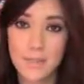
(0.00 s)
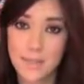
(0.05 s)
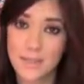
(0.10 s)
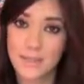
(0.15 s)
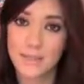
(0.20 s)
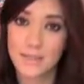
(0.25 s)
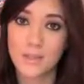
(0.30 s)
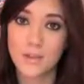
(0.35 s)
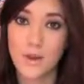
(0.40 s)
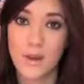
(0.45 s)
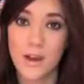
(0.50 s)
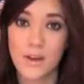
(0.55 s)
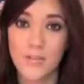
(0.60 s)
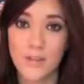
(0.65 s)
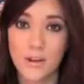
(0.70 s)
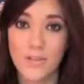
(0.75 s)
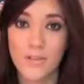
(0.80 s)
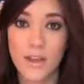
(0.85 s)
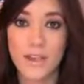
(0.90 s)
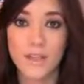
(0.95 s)
doesn't sweat
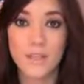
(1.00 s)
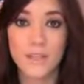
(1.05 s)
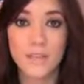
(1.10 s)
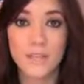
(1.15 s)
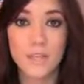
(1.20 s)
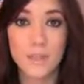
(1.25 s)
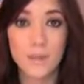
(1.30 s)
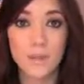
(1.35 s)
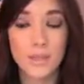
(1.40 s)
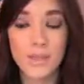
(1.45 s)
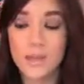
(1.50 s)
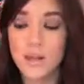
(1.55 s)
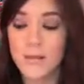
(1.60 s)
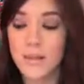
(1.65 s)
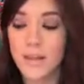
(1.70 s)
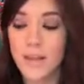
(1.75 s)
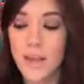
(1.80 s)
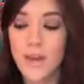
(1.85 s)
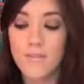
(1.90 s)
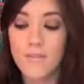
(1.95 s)
off your face, gives you a little
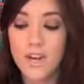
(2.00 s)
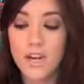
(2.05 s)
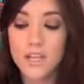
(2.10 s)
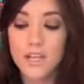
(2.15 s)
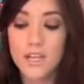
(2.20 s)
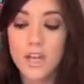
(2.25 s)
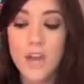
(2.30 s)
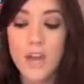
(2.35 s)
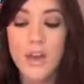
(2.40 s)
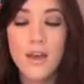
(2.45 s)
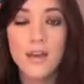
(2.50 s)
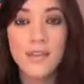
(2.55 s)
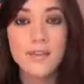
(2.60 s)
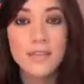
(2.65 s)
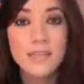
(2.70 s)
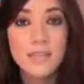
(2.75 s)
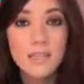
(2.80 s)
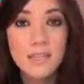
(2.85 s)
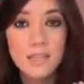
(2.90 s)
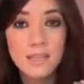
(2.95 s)
bit of coverage.
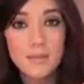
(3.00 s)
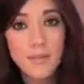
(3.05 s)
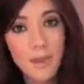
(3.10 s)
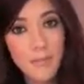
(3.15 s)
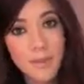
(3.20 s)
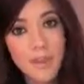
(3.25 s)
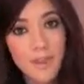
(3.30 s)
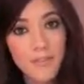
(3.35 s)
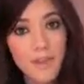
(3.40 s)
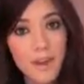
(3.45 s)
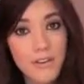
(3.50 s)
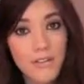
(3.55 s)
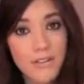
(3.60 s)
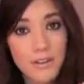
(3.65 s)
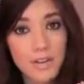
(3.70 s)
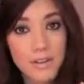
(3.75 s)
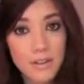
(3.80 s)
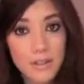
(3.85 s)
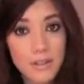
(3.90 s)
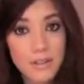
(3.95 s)
This is my
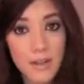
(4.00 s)
BFF in the